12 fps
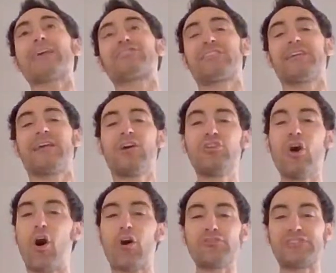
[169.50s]
actually,
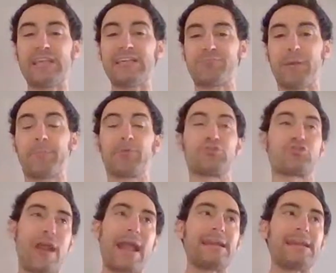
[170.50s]
all you see is people
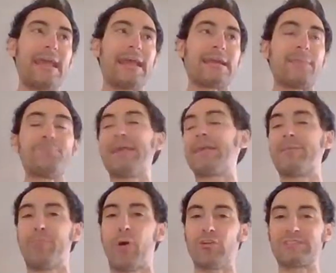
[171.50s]
trading and being
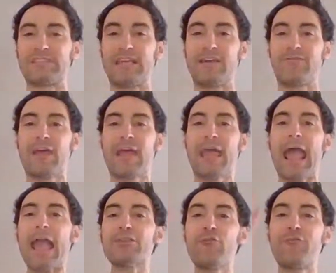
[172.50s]
impulsive,
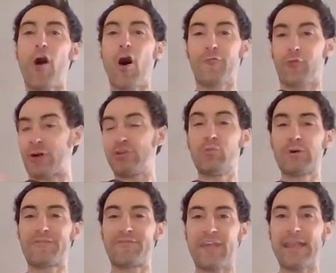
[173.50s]
and you fall for it. You
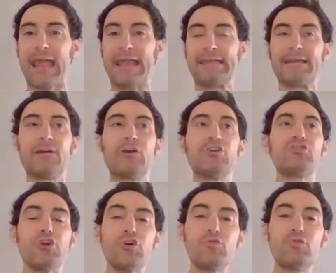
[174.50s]
want to fit in.
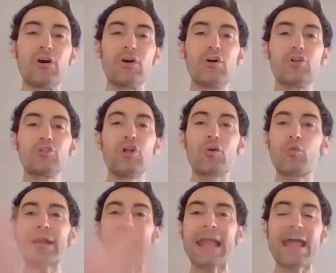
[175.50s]
Dude,
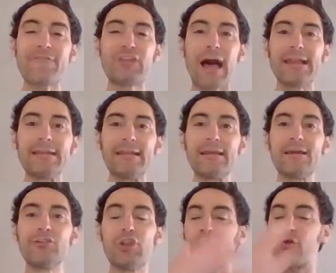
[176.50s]
look what I have done.
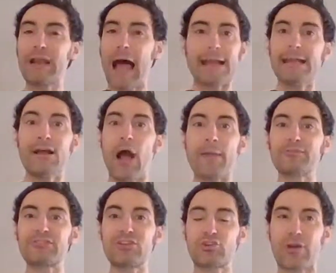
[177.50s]
Look what I did. I
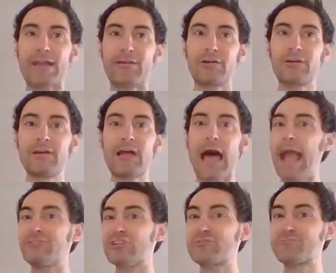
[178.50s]
was a trader.
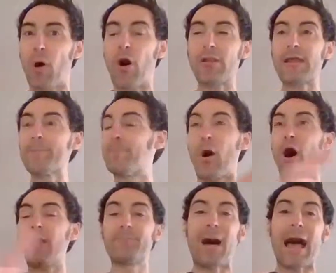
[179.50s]
I just bought,
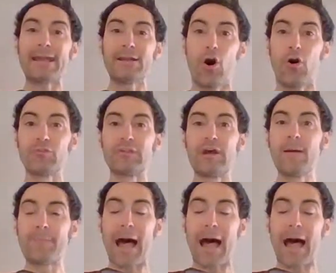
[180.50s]
buy and hold.